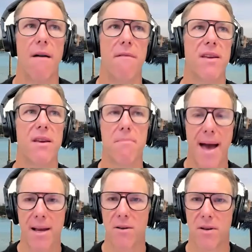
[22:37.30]
Think
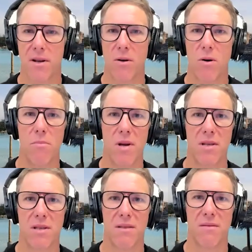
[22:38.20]
back on the
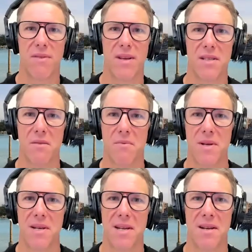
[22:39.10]
hobbies and things that we
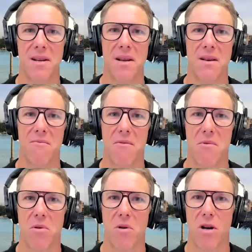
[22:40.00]
did when we
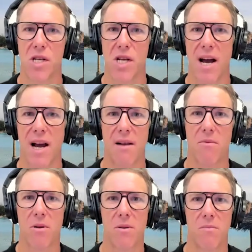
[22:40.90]
were a child.
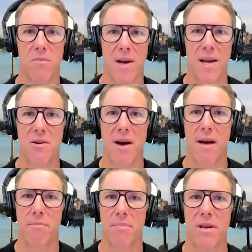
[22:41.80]
What made you
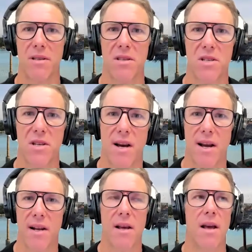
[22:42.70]
happy as a
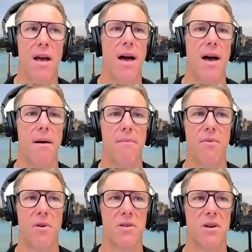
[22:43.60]
child?
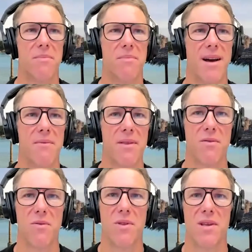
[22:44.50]
For example, I went
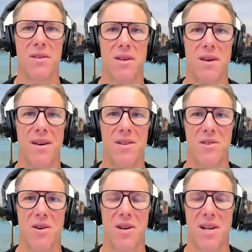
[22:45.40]
through this
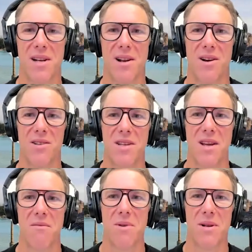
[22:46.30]
journey in the last
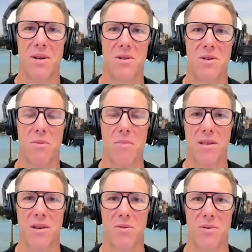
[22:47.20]
year with John
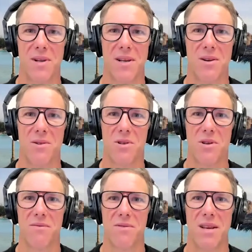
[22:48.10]
Mattone, the coach
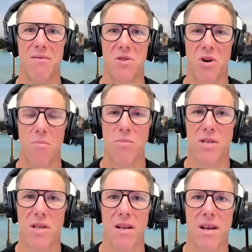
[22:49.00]
of Steve Jobs,
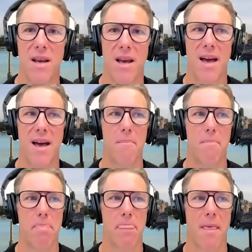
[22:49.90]

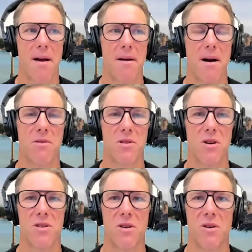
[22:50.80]
and I was
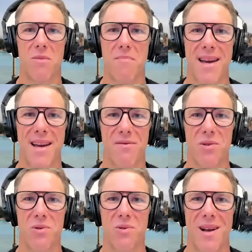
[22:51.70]
asked to look back at
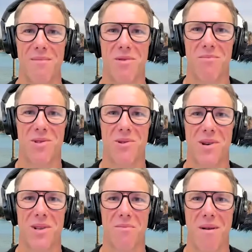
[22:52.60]
photo albums,
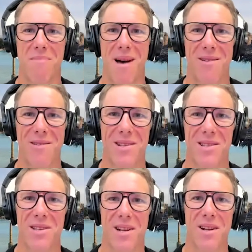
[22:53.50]
talking to my
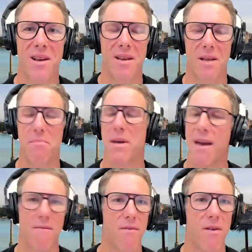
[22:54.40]
parents, and it
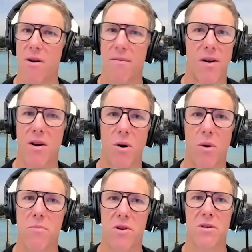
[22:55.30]
became very, very
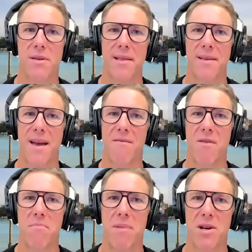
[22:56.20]
obvious that
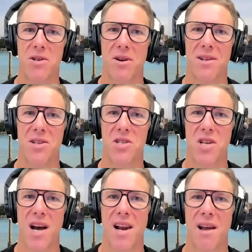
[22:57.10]
every picture as a
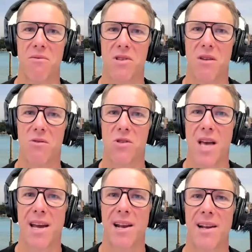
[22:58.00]
child I was out
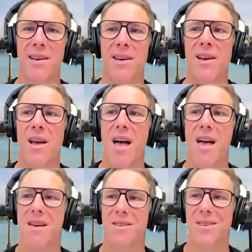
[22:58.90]
cycling.
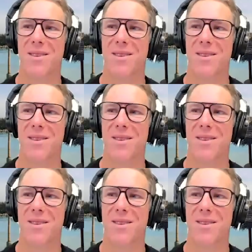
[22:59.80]
So